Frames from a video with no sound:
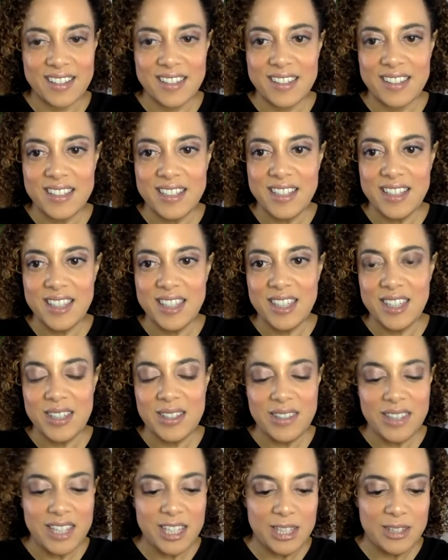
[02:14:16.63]
Let's
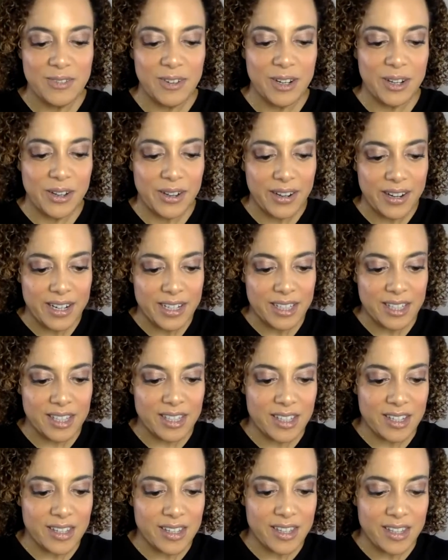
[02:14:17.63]
do this for
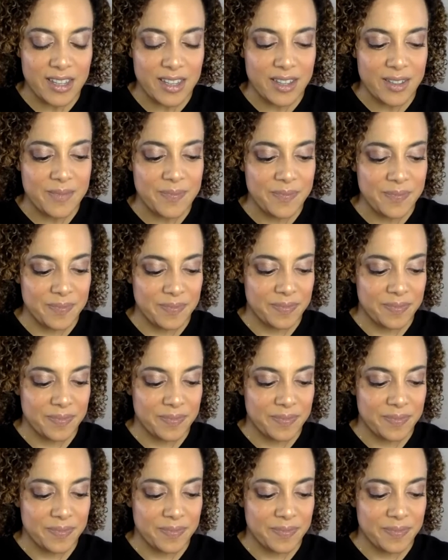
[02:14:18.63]
Crystal.